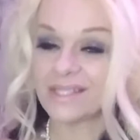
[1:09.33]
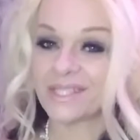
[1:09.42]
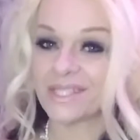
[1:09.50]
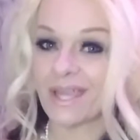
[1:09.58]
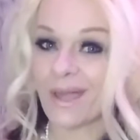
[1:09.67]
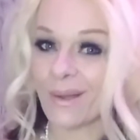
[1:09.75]

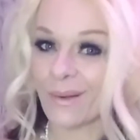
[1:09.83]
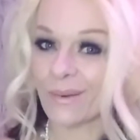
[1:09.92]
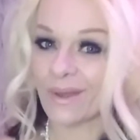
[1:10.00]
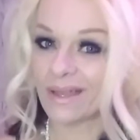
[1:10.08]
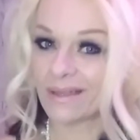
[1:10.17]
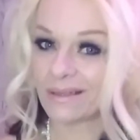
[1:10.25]

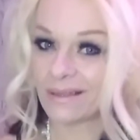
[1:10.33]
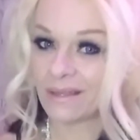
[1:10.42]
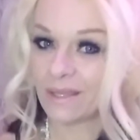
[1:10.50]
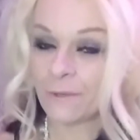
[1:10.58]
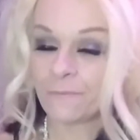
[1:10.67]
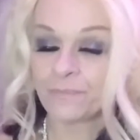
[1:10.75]
So,
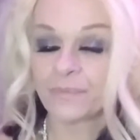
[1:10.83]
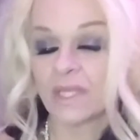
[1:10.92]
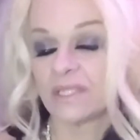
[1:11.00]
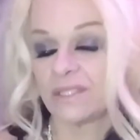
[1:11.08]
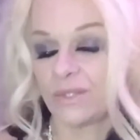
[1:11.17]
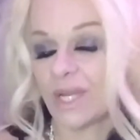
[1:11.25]

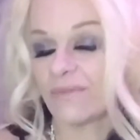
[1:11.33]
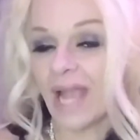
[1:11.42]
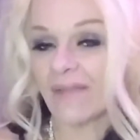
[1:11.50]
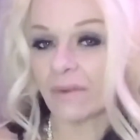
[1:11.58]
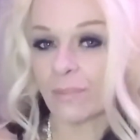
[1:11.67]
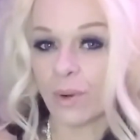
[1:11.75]
do you ever
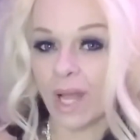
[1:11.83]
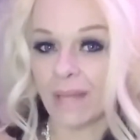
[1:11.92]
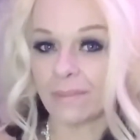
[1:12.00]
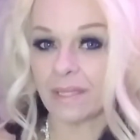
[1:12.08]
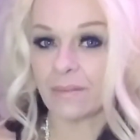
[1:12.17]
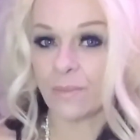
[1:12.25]
have a
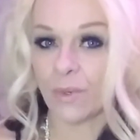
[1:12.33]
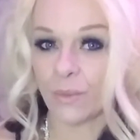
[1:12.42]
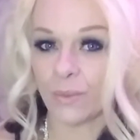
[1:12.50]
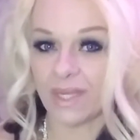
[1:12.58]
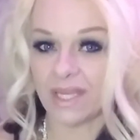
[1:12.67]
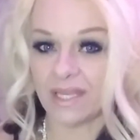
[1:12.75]
problem
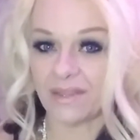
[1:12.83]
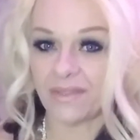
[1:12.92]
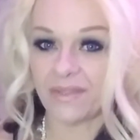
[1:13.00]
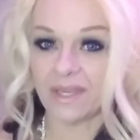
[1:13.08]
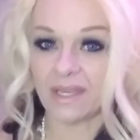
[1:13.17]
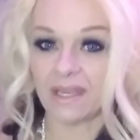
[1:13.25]

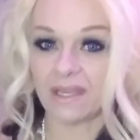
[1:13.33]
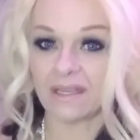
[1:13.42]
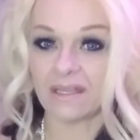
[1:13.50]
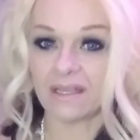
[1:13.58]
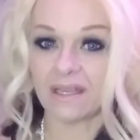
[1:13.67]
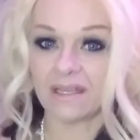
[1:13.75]
with
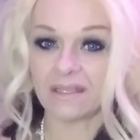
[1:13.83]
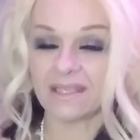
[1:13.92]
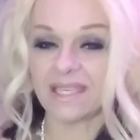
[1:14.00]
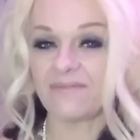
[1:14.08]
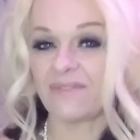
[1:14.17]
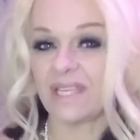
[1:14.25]

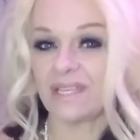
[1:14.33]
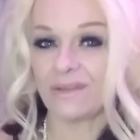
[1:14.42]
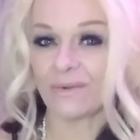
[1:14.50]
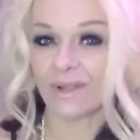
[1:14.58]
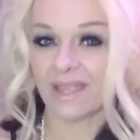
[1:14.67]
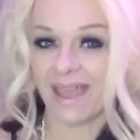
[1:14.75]
giving
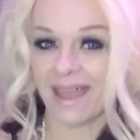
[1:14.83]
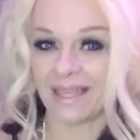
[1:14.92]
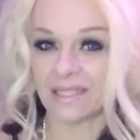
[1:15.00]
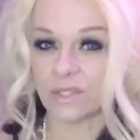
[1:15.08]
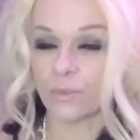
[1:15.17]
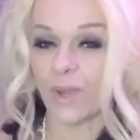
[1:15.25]
your
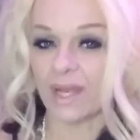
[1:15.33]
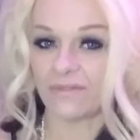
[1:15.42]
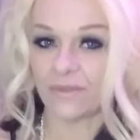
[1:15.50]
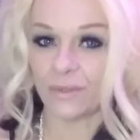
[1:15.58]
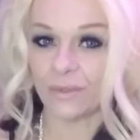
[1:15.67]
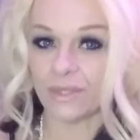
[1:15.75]
cats
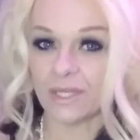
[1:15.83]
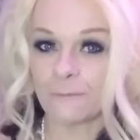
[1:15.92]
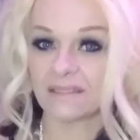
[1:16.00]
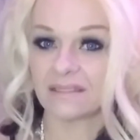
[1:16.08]
wet food?